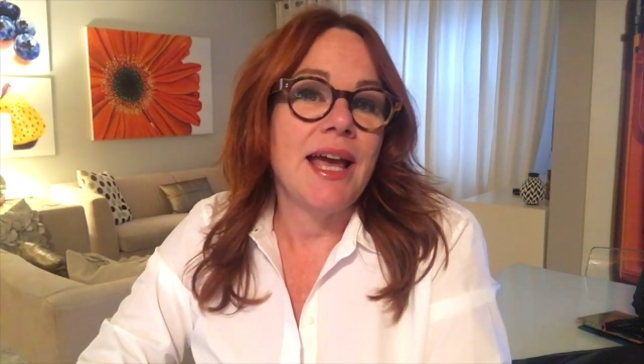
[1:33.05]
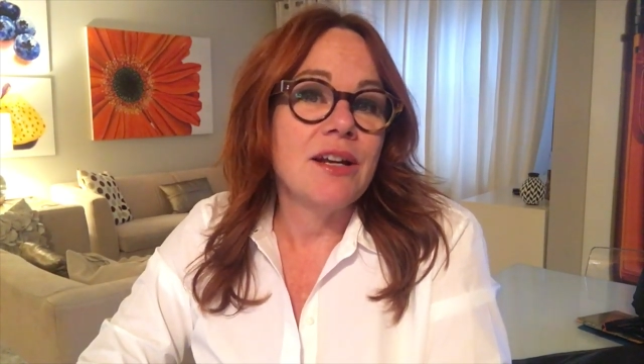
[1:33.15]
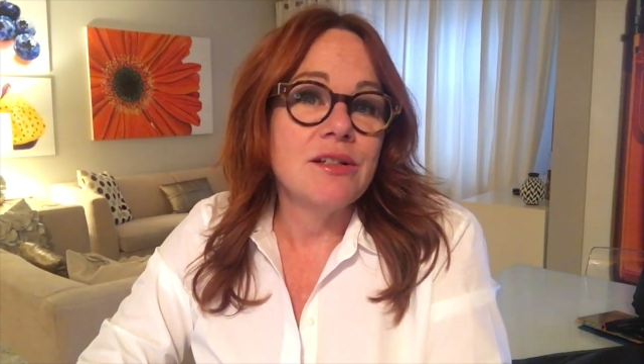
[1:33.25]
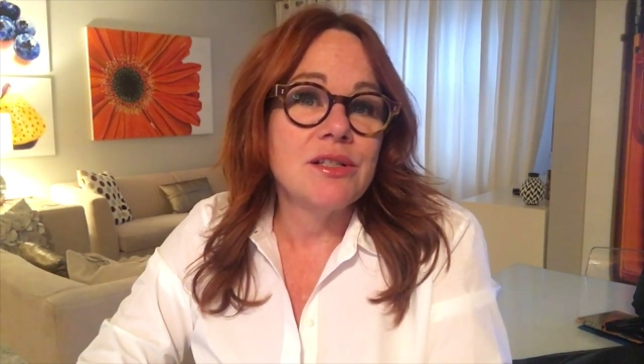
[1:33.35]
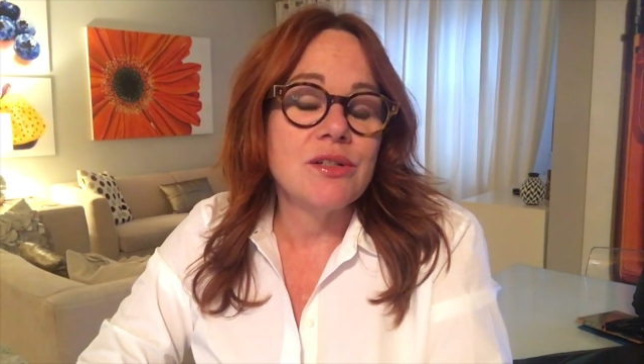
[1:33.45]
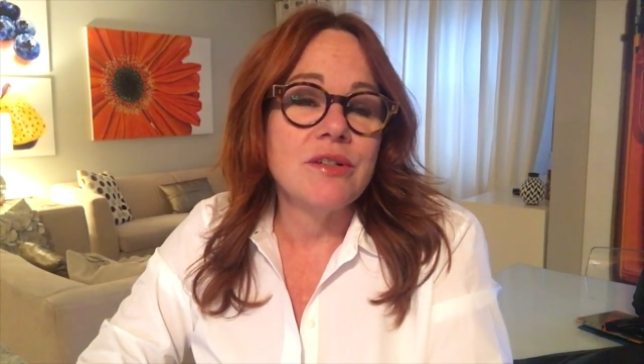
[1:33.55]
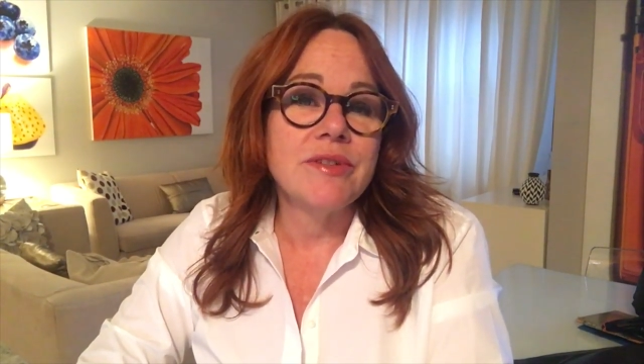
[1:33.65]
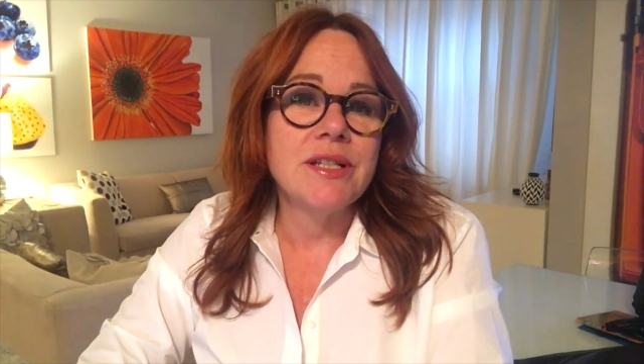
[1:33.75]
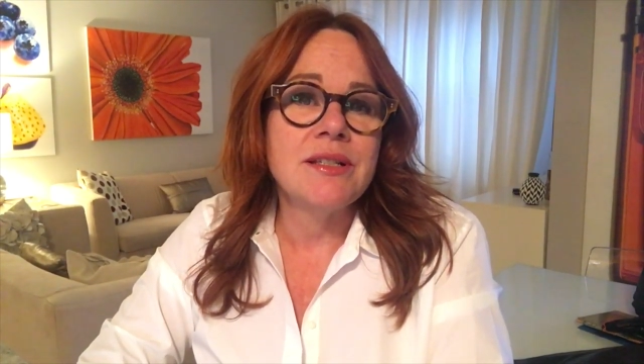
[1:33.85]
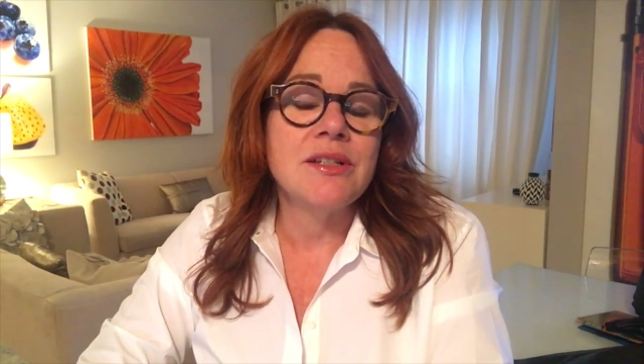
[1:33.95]
add-on
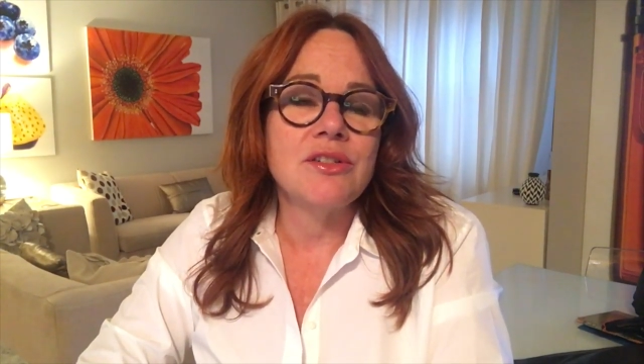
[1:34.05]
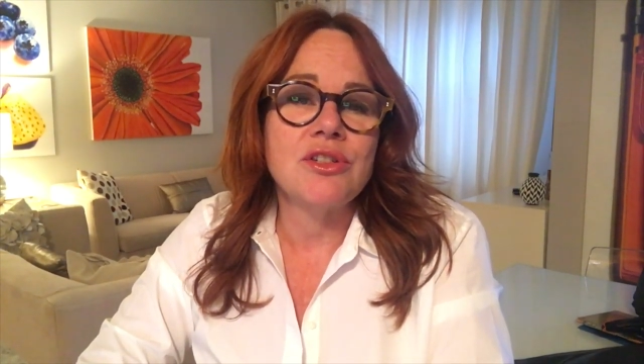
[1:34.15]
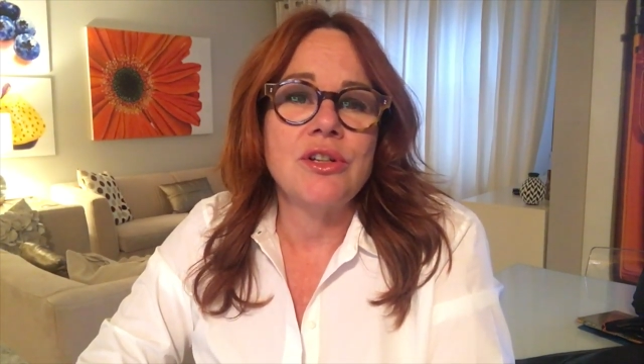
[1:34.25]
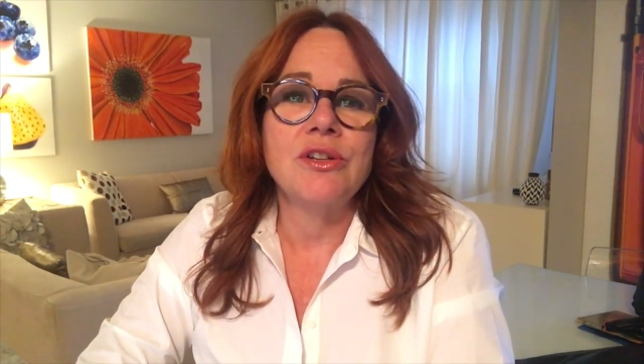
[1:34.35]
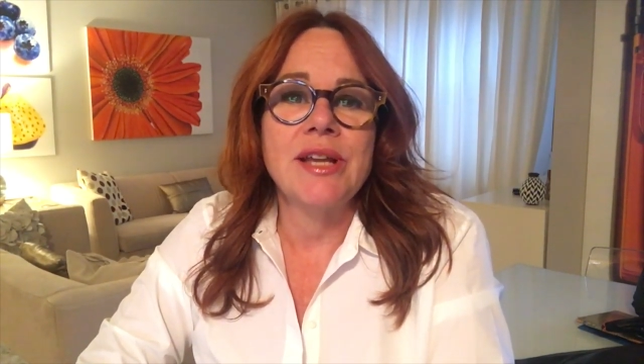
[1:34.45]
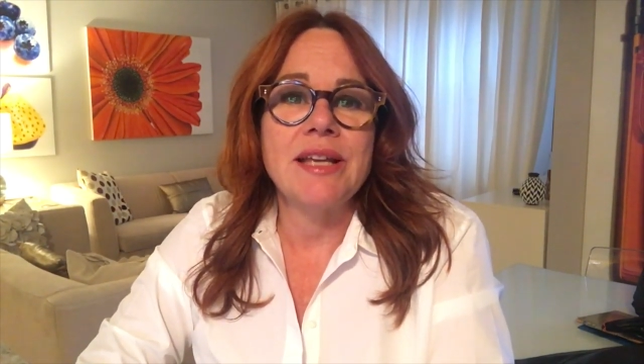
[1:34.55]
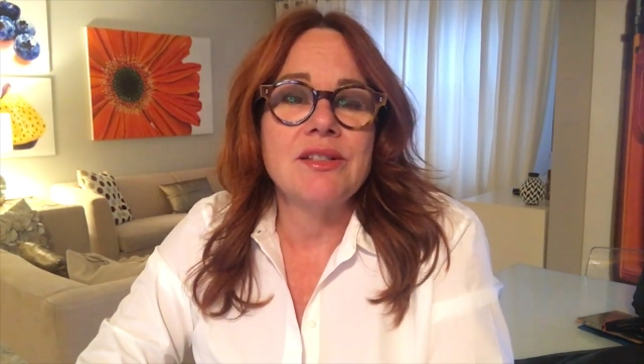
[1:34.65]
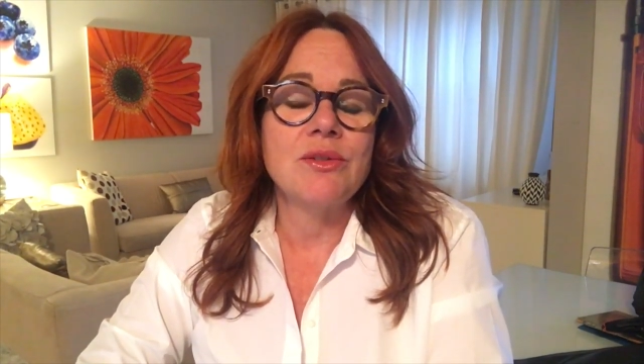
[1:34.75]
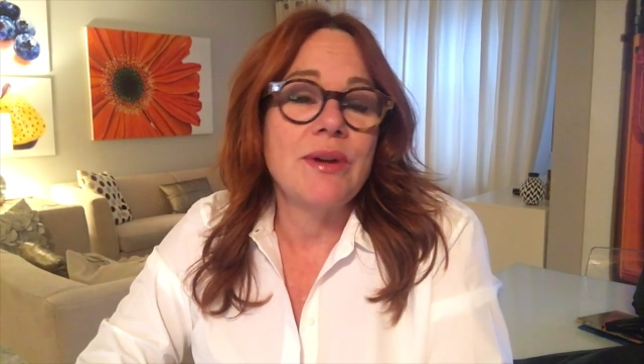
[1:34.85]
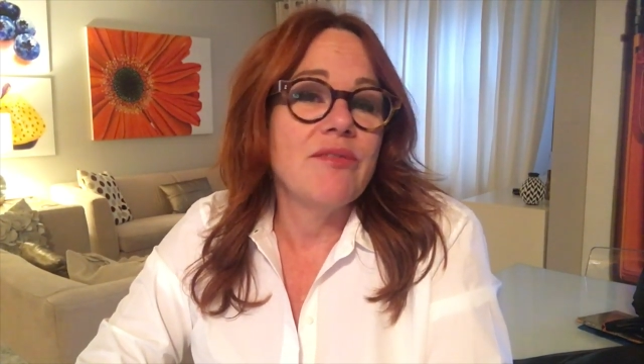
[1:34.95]
service to show your
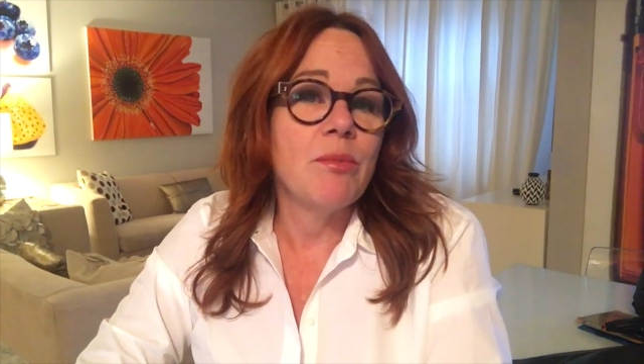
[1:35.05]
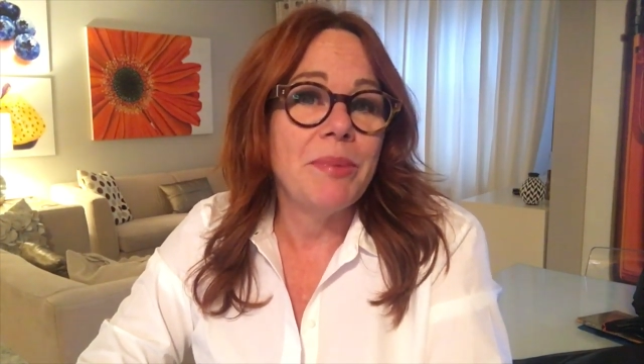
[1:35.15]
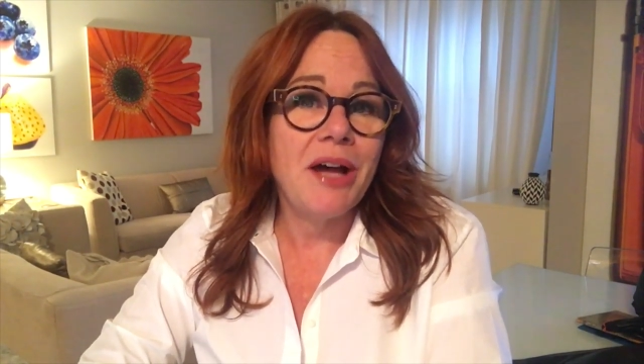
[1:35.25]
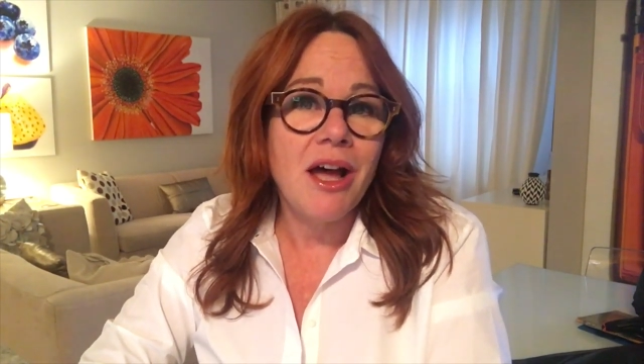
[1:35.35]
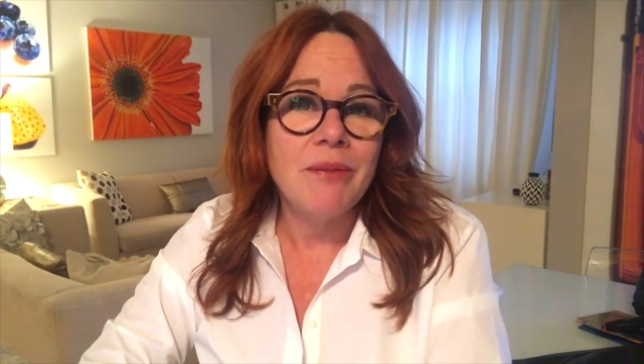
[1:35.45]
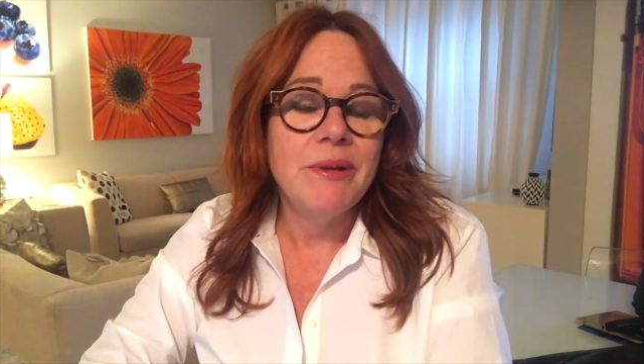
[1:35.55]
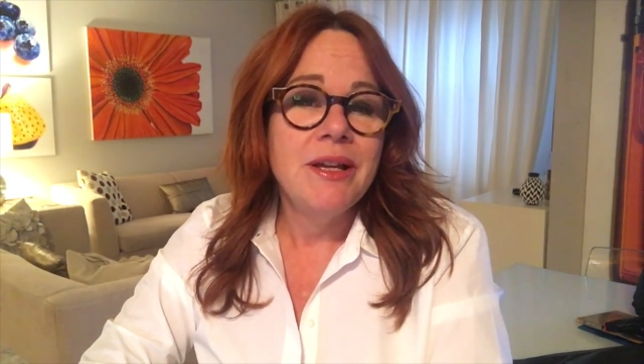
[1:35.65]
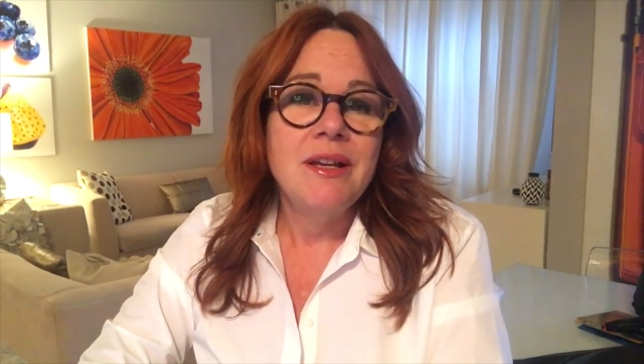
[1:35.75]
guests who have a bob,